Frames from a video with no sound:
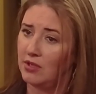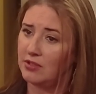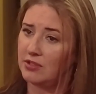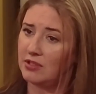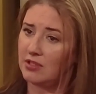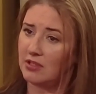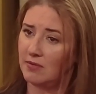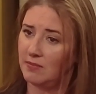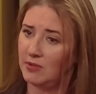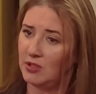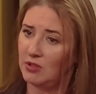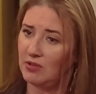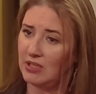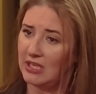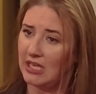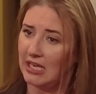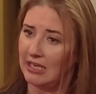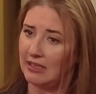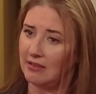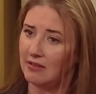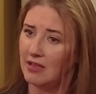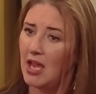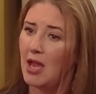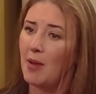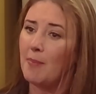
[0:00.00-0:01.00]
to
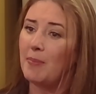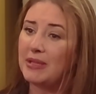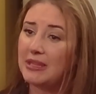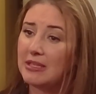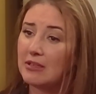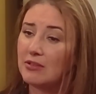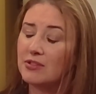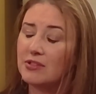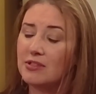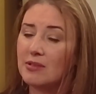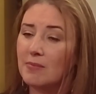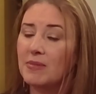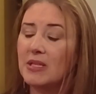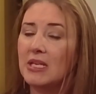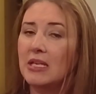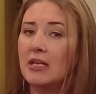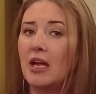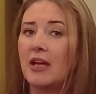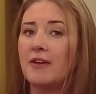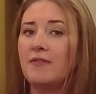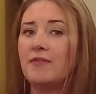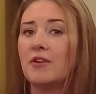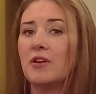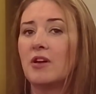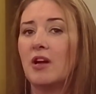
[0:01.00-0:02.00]
communicate. But there's something
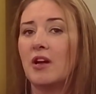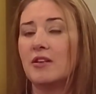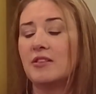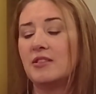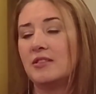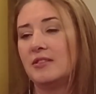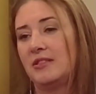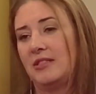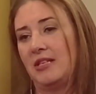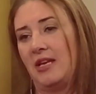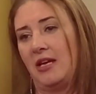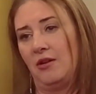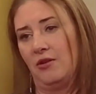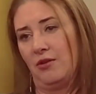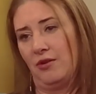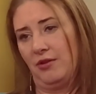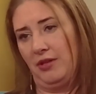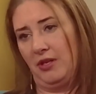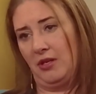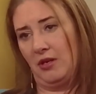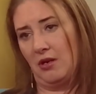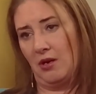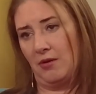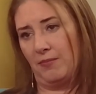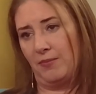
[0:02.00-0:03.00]
I forgot to say
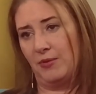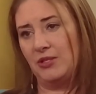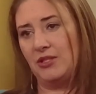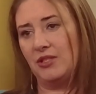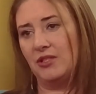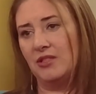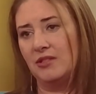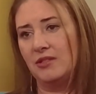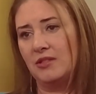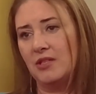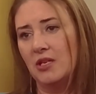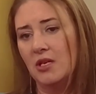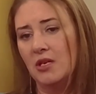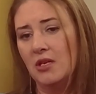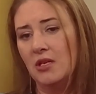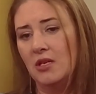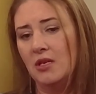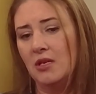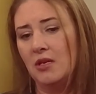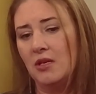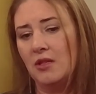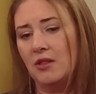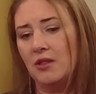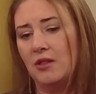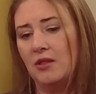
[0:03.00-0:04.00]
earlier, which is
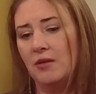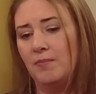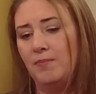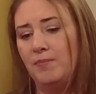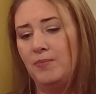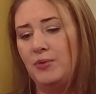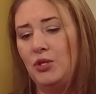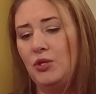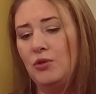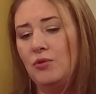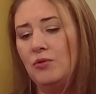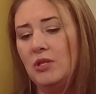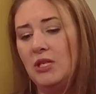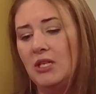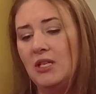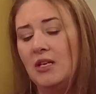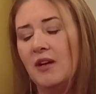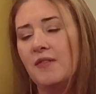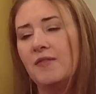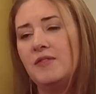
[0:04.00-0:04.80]
the beauty